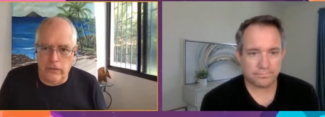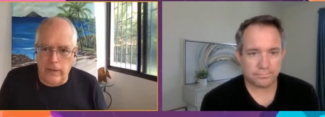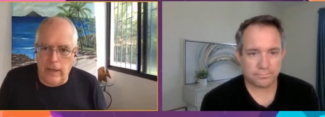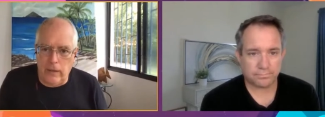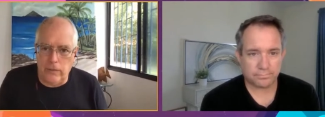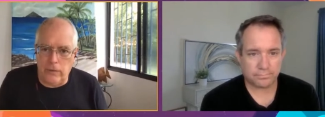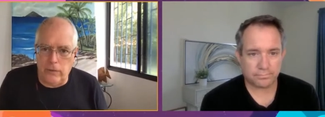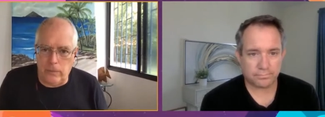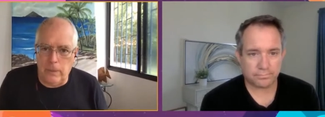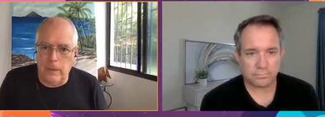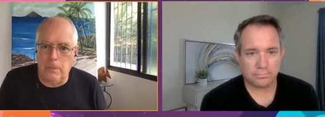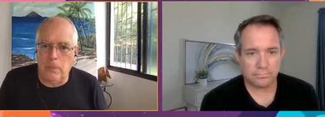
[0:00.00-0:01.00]
Speaker 1: of thousands of
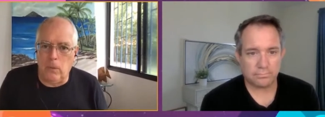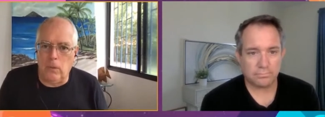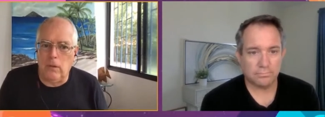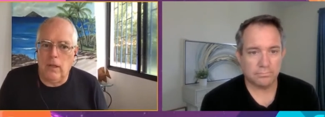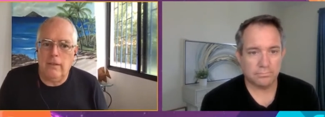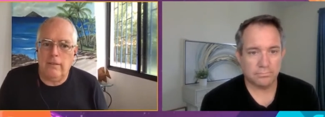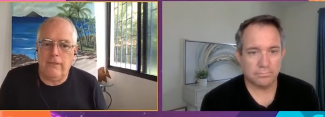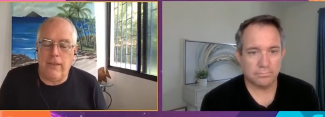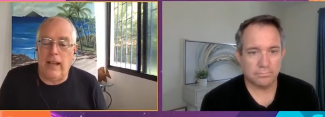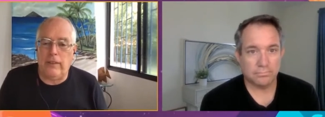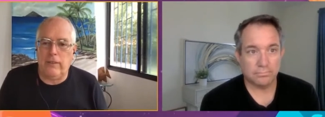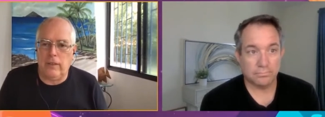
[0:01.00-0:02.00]
people
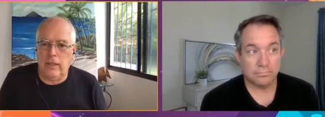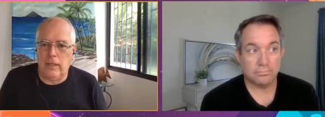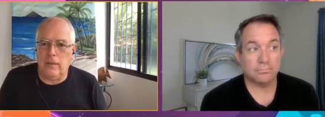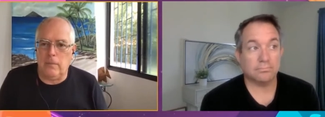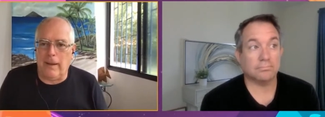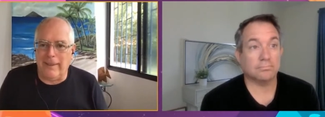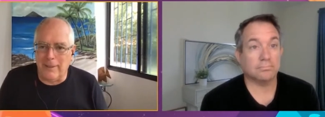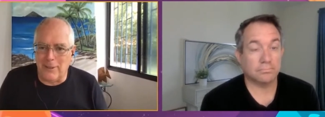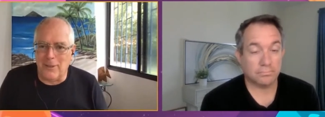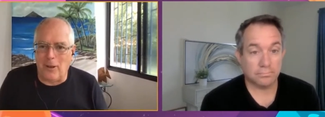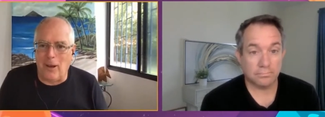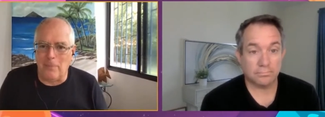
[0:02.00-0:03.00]
fascinated by your
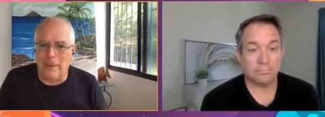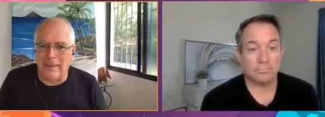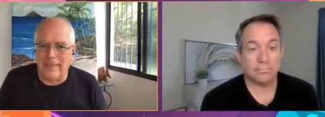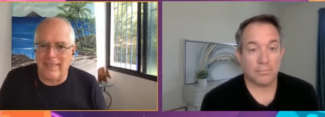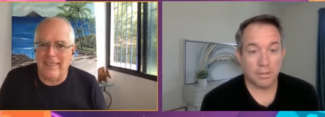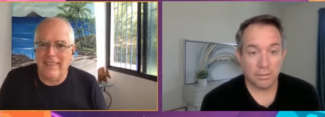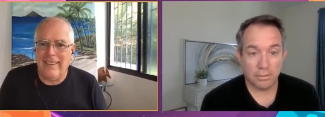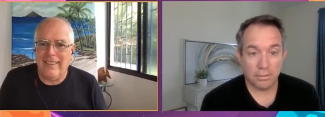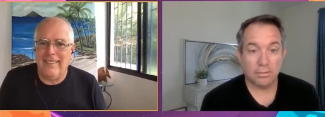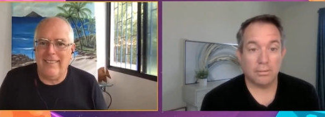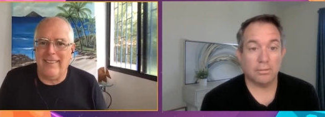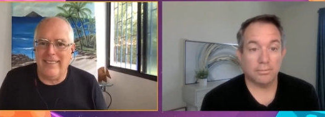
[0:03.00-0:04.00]
topic,
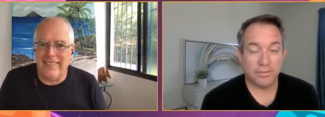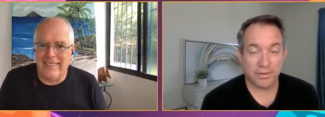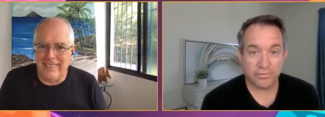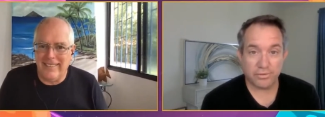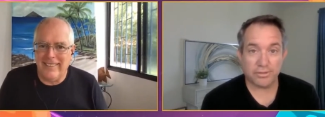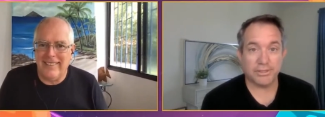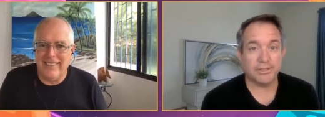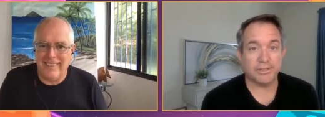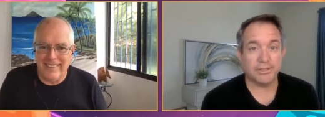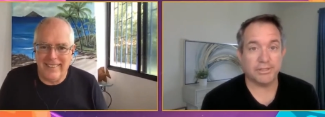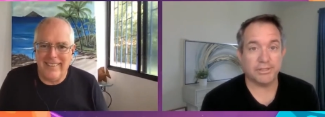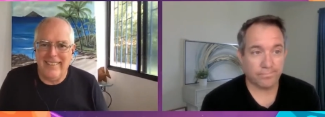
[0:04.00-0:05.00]
right? Definitely.
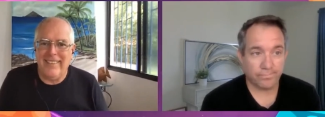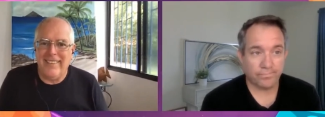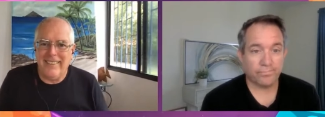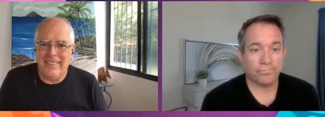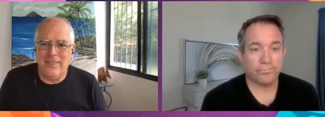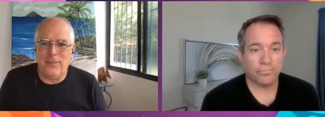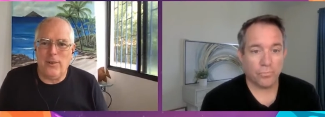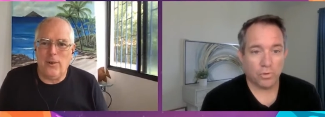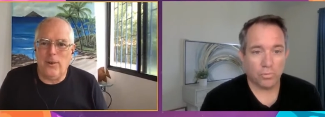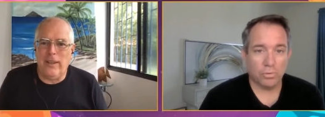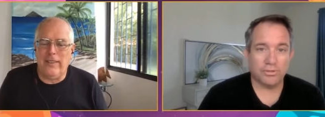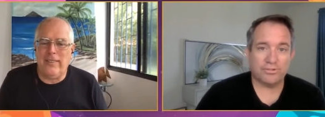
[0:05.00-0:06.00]

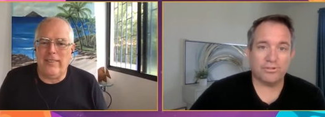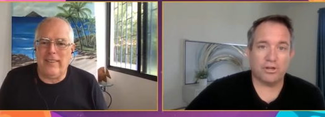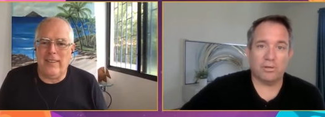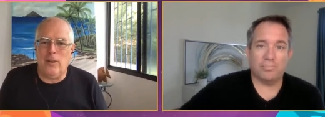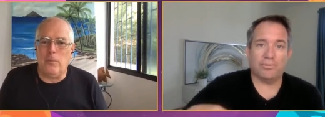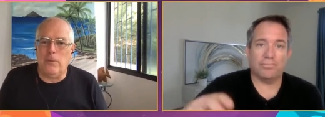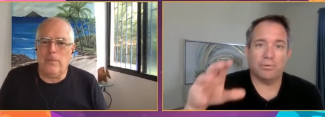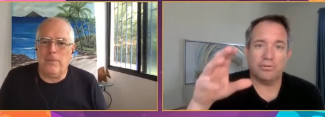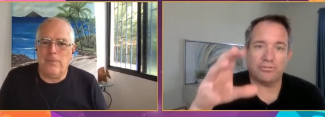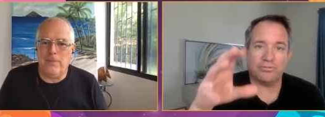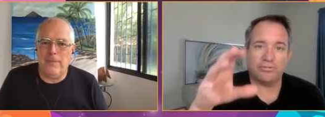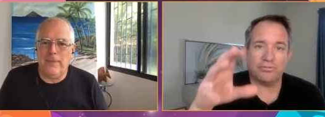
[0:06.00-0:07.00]
So,
Speaker 2: well, it's, you know, but
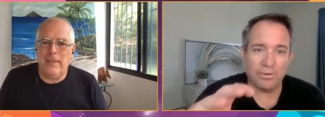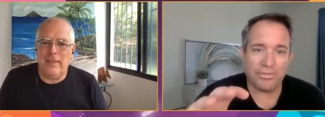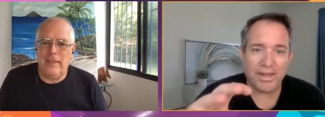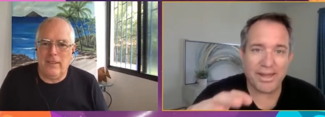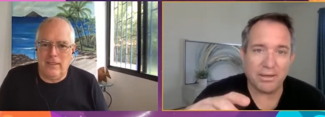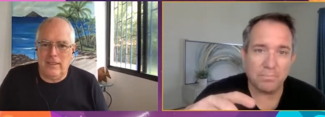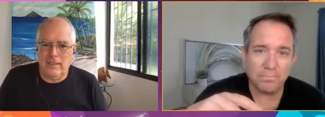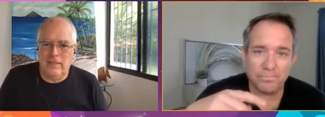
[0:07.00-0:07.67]
let's talk about